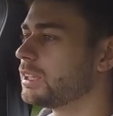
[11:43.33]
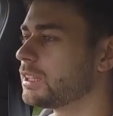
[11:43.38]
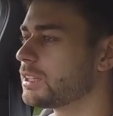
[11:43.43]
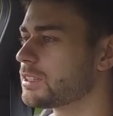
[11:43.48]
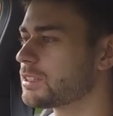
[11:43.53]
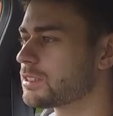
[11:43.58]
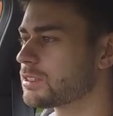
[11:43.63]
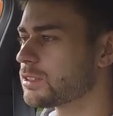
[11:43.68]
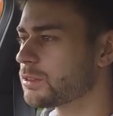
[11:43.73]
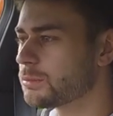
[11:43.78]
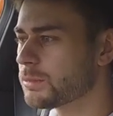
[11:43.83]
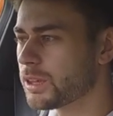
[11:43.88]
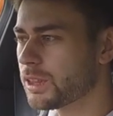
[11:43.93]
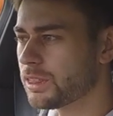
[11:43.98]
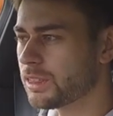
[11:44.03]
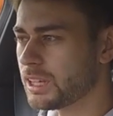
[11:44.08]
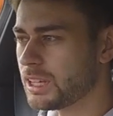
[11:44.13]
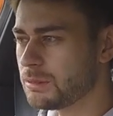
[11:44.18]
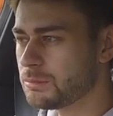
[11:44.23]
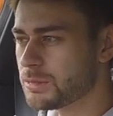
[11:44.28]
Some of the
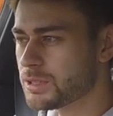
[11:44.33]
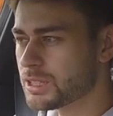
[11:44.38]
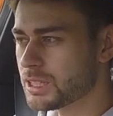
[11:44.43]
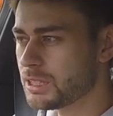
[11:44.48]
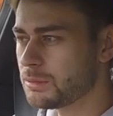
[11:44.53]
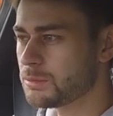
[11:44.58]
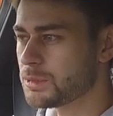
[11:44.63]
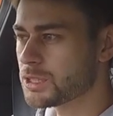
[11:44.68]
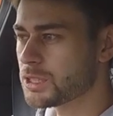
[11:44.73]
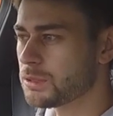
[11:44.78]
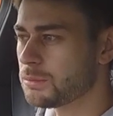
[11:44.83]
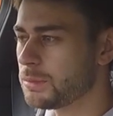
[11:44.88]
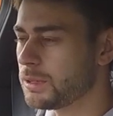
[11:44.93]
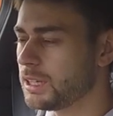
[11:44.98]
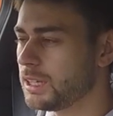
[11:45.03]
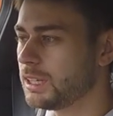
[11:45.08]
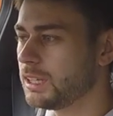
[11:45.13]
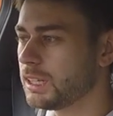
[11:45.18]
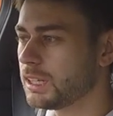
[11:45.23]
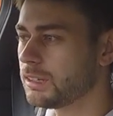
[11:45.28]
theme seems to
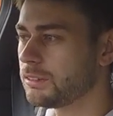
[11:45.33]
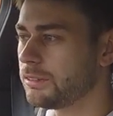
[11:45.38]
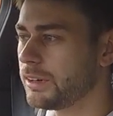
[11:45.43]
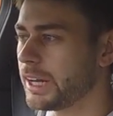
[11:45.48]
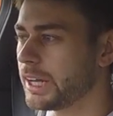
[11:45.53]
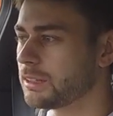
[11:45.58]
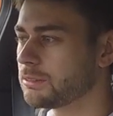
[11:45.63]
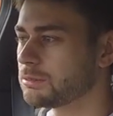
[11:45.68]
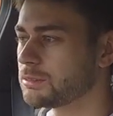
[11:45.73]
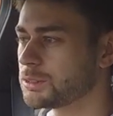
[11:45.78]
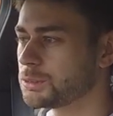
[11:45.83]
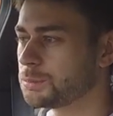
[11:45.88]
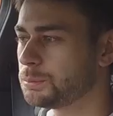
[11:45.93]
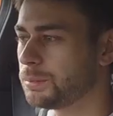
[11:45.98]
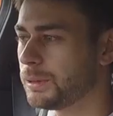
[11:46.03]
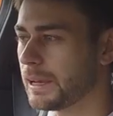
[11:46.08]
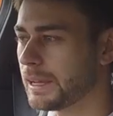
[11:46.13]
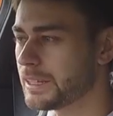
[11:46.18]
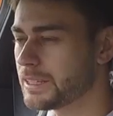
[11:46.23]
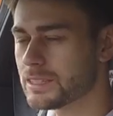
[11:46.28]
be around
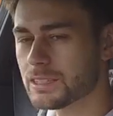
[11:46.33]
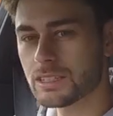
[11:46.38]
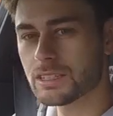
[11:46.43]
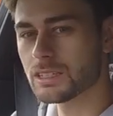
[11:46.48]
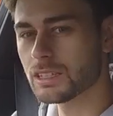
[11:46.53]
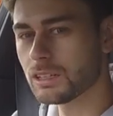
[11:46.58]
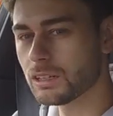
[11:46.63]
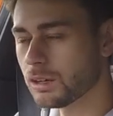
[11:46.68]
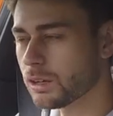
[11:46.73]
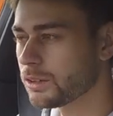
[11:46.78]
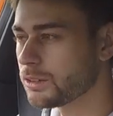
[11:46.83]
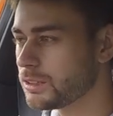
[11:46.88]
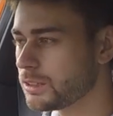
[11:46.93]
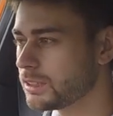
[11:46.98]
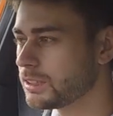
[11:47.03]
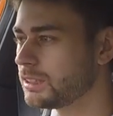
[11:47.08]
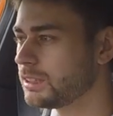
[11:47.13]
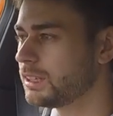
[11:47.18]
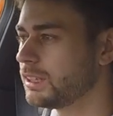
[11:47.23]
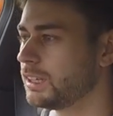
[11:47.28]
places in
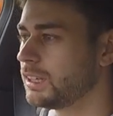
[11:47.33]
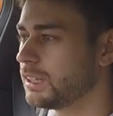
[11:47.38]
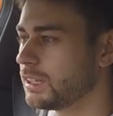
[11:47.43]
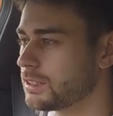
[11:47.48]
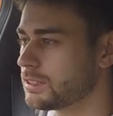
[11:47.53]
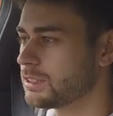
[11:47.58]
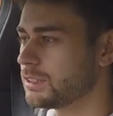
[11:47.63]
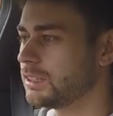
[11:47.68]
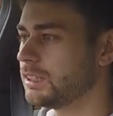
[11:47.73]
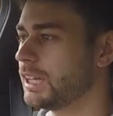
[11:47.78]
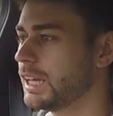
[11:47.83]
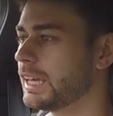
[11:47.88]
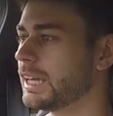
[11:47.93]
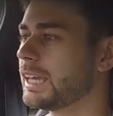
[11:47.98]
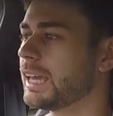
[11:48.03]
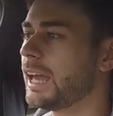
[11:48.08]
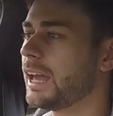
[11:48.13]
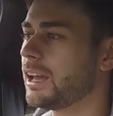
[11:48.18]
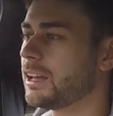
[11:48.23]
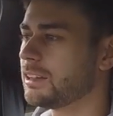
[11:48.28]
London, so you can
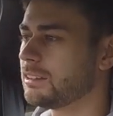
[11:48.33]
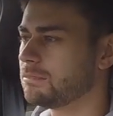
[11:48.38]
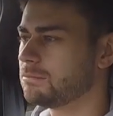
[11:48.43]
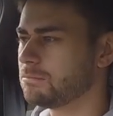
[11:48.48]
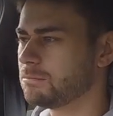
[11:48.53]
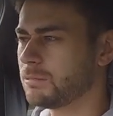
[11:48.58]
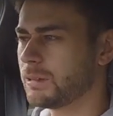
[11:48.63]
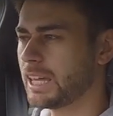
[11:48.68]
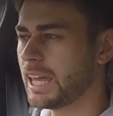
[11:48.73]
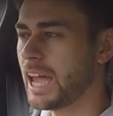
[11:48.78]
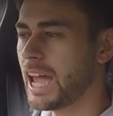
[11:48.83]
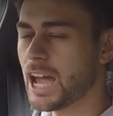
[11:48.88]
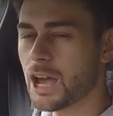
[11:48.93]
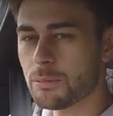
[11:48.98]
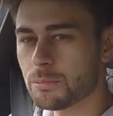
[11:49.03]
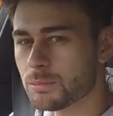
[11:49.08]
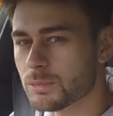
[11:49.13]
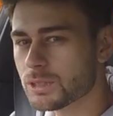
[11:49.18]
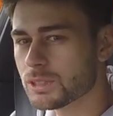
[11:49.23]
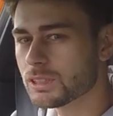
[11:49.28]
get
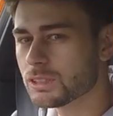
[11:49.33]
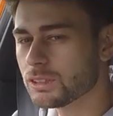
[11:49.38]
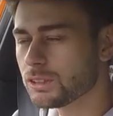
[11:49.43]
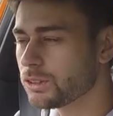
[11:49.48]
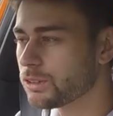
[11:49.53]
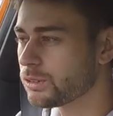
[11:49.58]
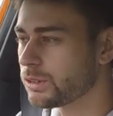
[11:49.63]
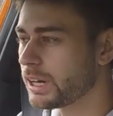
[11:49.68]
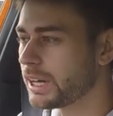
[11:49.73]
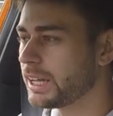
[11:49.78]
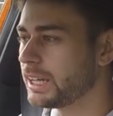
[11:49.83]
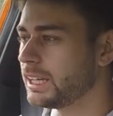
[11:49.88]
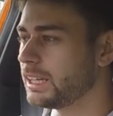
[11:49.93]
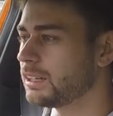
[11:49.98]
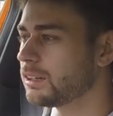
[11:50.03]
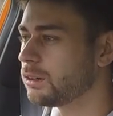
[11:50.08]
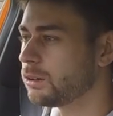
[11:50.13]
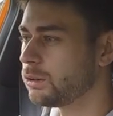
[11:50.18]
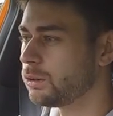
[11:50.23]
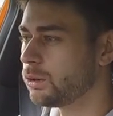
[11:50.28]
Camden
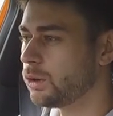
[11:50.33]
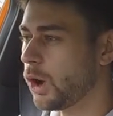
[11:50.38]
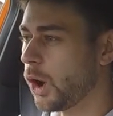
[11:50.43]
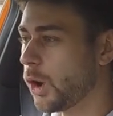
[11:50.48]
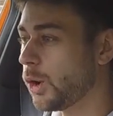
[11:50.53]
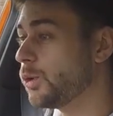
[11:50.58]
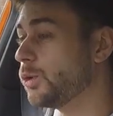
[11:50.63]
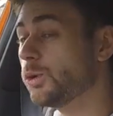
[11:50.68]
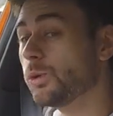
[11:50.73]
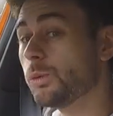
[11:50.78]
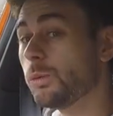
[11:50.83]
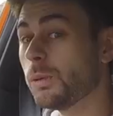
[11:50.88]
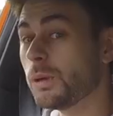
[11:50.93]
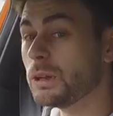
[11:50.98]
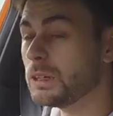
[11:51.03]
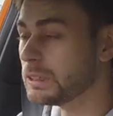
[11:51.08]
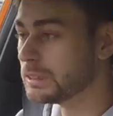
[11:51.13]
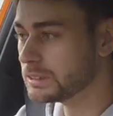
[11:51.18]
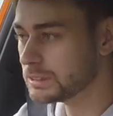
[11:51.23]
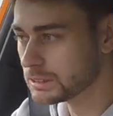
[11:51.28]
Grey or
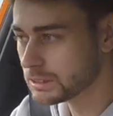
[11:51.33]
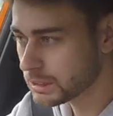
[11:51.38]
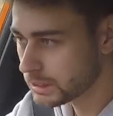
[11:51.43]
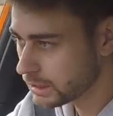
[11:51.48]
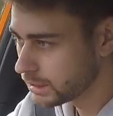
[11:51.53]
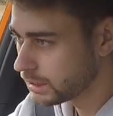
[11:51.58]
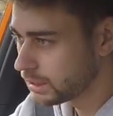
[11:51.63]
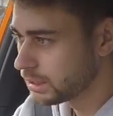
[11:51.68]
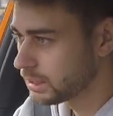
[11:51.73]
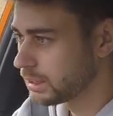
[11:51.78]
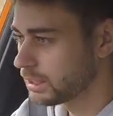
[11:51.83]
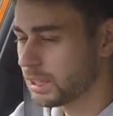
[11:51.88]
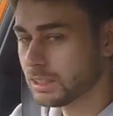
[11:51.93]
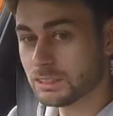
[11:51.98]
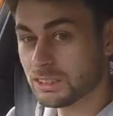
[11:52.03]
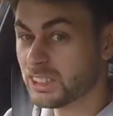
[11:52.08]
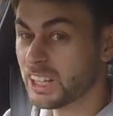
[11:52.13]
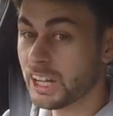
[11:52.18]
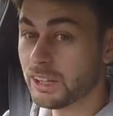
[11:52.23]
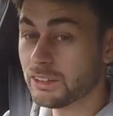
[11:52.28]
Holborn
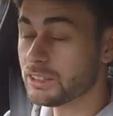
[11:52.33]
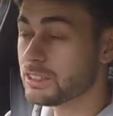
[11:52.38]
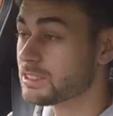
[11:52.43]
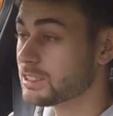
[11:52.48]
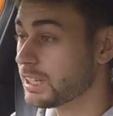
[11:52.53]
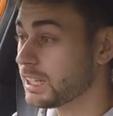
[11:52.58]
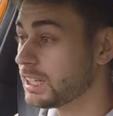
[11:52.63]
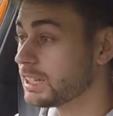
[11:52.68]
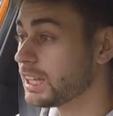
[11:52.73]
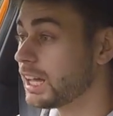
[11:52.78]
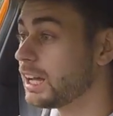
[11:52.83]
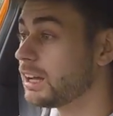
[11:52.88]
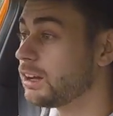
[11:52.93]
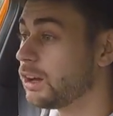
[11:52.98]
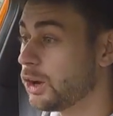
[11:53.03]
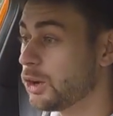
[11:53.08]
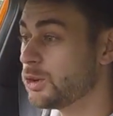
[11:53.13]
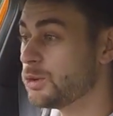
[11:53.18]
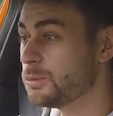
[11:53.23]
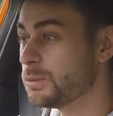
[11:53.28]
don't know how you say that,
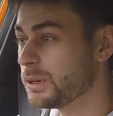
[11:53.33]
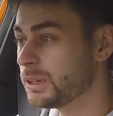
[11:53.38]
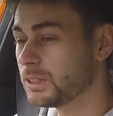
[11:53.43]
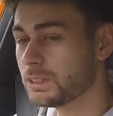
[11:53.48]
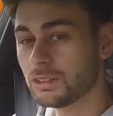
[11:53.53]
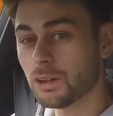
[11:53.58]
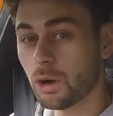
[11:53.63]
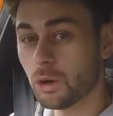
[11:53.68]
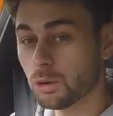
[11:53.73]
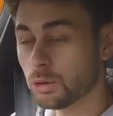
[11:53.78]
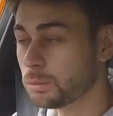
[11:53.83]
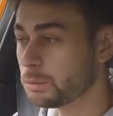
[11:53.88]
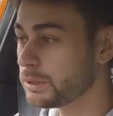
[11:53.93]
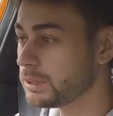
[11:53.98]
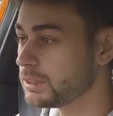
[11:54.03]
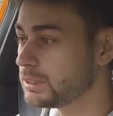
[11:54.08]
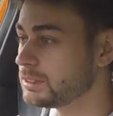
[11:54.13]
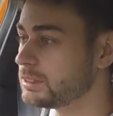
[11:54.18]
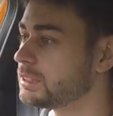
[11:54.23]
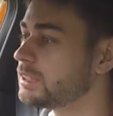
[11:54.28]
Holborn,
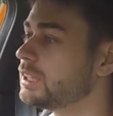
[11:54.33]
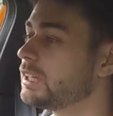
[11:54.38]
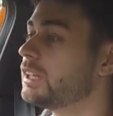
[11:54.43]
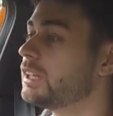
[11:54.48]
Holborn.